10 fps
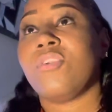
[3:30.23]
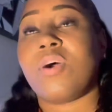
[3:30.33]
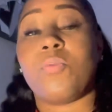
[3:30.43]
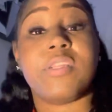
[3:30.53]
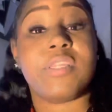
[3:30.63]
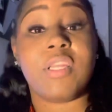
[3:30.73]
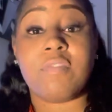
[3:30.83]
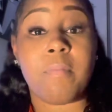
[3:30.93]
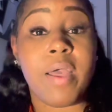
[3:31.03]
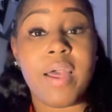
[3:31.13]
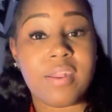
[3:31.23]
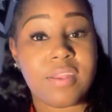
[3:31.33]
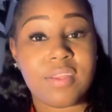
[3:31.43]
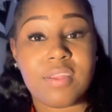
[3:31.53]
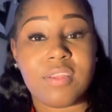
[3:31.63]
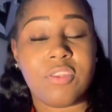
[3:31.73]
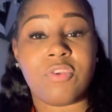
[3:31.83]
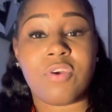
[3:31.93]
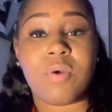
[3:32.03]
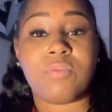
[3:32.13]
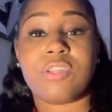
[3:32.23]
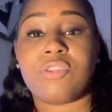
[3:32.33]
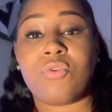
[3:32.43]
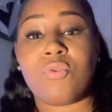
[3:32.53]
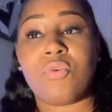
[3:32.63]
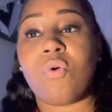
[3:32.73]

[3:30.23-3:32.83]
wasn't even mad. I was so